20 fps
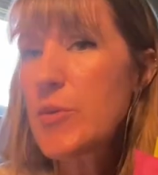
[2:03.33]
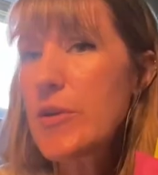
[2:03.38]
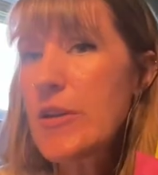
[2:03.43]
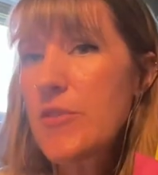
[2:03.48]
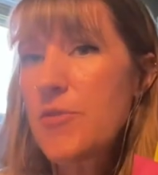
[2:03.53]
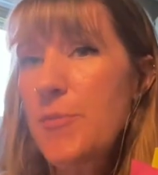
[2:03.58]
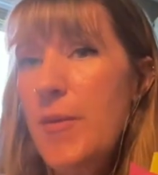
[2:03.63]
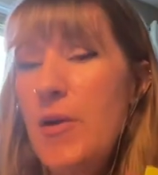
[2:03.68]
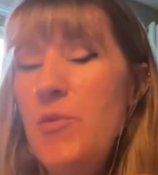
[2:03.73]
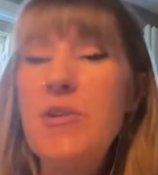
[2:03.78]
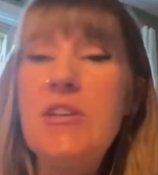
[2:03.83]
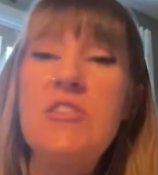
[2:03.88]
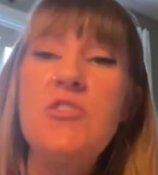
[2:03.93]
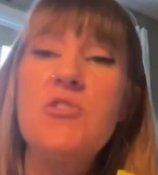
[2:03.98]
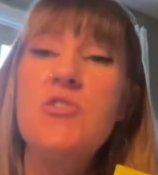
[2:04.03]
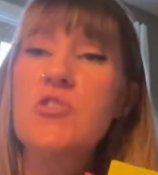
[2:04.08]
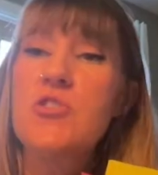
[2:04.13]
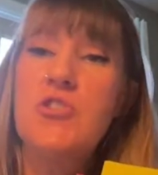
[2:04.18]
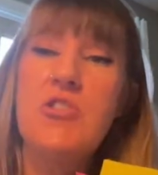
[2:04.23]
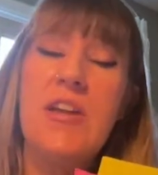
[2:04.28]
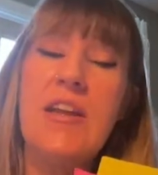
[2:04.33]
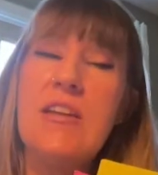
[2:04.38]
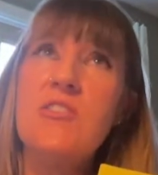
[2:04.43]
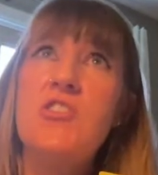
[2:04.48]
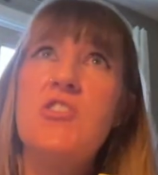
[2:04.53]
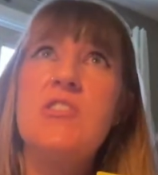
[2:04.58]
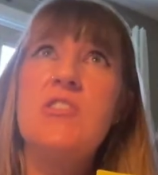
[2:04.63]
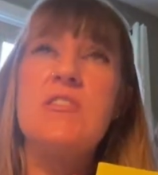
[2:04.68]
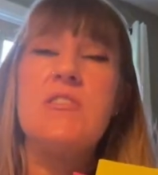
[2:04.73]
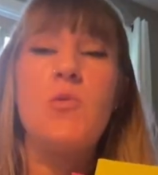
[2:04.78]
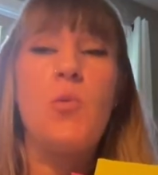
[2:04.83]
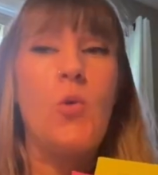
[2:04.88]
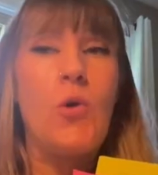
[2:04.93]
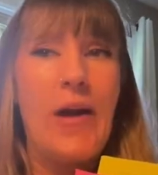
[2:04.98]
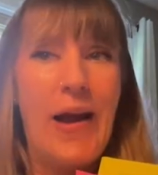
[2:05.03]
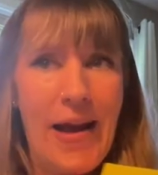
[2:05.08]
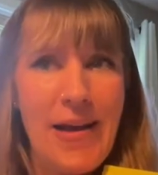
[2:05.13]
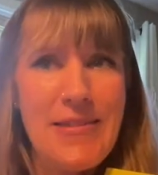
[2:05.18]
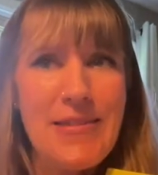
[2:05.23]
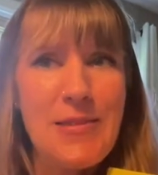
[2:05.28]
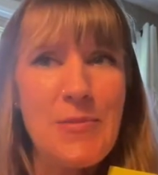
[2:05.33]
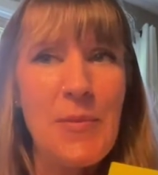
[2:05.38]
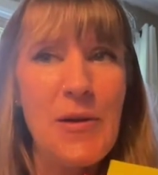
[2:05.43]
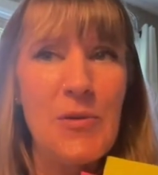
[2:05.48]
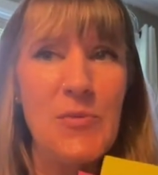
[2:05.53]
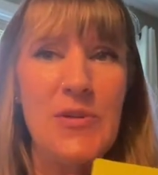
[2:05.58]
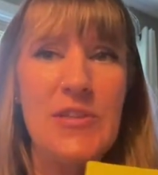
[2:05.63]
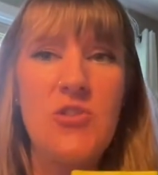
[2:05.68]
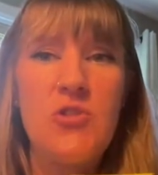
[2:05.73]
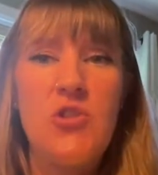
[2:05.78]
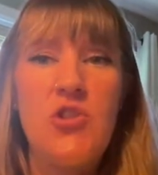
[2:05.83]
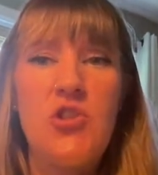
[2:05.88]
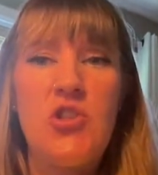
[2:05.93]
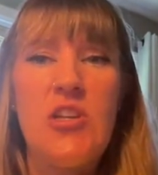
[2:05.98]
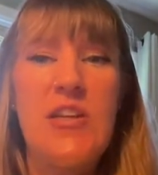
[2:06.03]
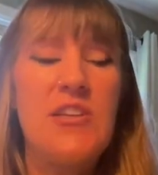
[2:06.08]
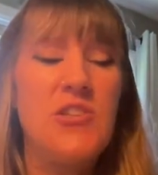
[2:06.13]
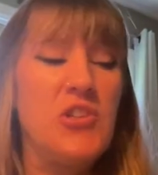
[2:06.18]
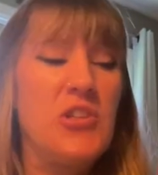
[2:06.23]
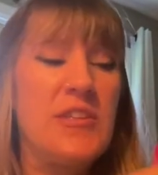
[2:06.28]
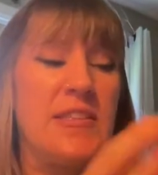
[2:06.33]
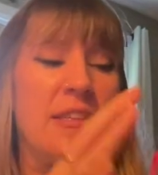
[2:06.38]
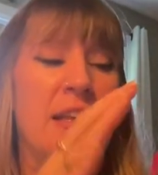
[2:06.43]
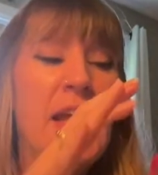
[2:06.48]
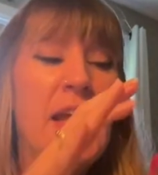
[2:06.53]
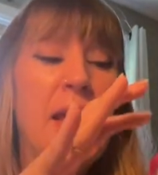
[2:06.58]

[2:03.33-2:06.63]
it if my research changes or as my research changes.